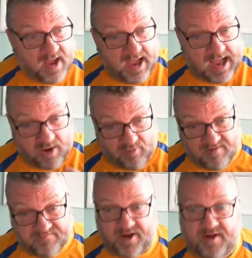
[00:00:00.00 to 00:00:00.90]

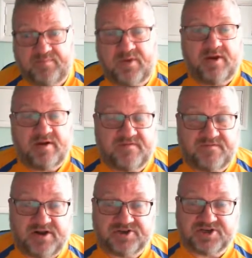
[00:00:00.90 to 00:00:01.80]
However,
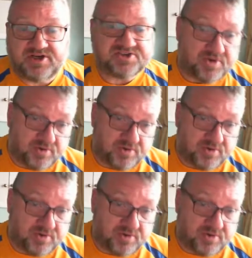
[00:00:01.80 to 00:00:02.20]
functionalists